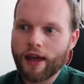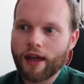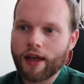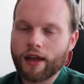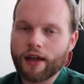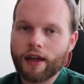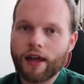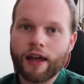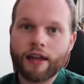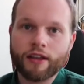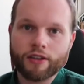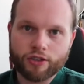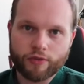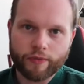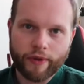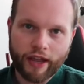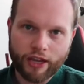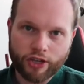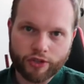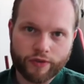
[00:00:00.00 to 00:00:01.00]
uh, and
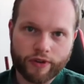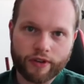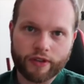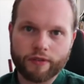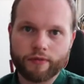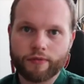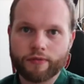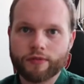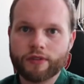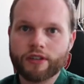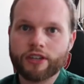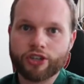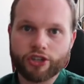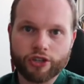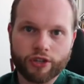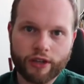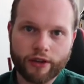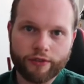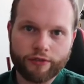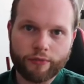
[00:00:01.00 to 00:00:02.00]
some extra
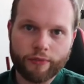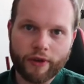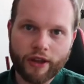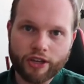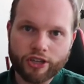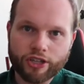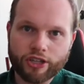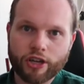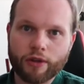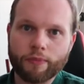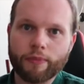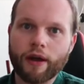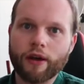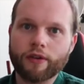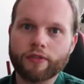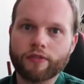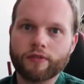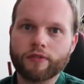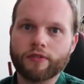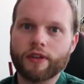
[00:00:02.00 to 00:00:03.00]
additional information
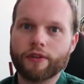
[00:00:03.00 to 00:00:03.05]
about